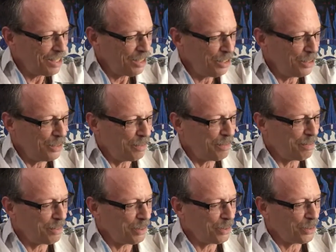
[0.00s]
2
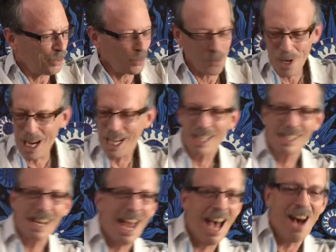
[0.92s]
full
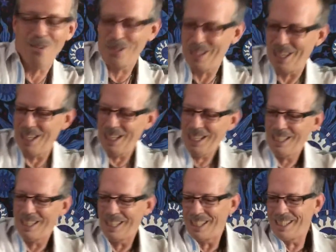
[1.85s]
weeks out
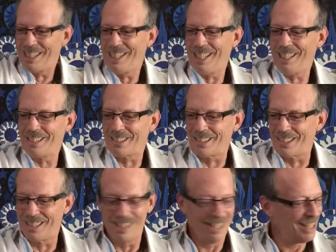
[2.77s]
in the
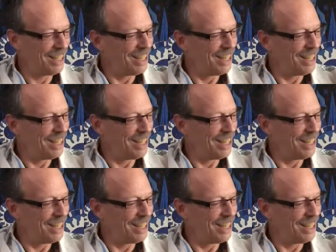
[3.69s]
desert.